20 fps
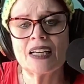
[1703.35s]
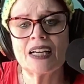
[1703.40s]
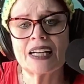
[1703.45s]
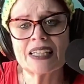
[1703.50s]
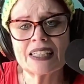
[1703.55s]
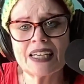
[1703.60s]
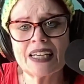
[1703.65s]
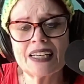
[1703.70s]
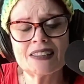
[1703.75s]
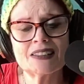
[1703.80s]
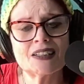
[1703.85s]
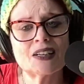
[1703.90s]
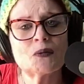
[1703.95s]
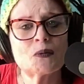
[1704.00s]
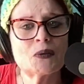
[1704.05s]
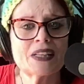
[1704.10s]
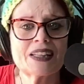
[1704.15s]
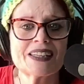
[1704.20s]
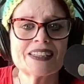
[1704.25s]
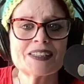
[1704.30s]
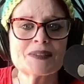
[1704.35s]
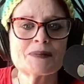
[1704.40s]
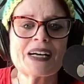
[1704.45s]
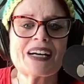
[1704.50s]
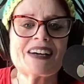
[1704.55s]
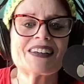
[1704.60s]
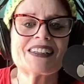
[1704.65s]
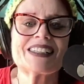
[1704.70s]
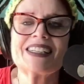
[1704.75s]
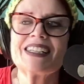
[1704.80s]
Again, we think
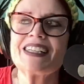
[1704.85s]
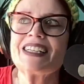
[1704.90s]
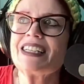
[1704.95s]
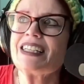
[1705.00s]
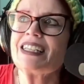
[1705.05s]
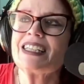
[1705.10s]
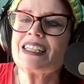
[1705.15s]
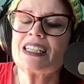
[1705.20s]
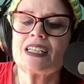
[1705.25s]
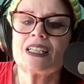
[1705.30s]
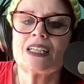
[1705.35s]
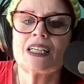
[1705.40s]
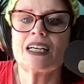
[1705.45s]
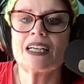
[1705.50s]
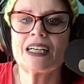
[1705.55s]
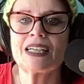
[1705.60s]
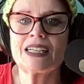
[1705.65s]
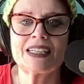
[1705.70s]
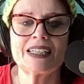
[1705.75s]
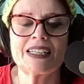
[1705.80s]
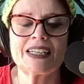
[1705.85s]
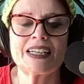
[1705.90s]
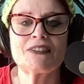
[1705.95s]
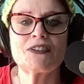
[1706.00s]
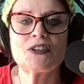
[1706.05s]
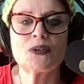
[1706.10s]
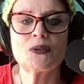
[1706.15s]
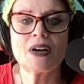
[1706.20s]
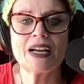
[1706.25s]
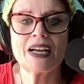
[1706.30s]
about
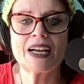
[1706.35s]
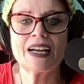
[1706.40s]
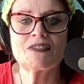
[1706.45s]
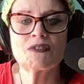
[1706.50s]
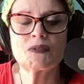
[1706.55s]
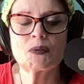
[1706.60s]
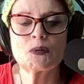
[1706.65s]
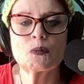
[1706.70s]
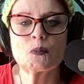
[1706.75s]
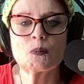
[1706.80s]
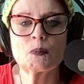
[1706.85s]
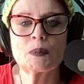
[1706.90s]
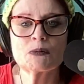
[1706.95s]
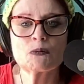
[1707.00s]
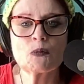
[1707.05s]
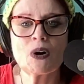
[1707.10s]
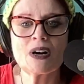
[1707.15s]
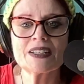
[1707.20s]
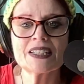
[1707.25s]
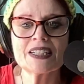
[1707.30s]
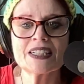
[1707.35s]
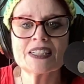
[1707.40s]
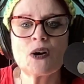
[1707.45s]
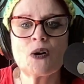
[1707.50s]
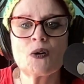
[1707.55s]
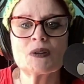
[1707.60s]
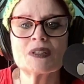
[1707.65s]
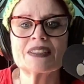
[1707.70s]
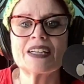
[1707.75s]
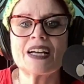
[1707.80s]
if you have been wanting
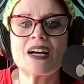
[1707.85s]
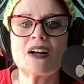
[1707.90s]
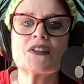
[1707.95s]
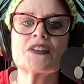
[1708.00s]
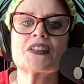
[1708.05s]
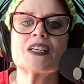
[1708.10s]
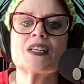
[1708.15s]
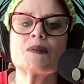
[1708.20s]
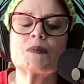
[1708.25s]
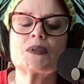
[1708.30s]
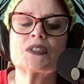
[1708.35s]
whole and healthy,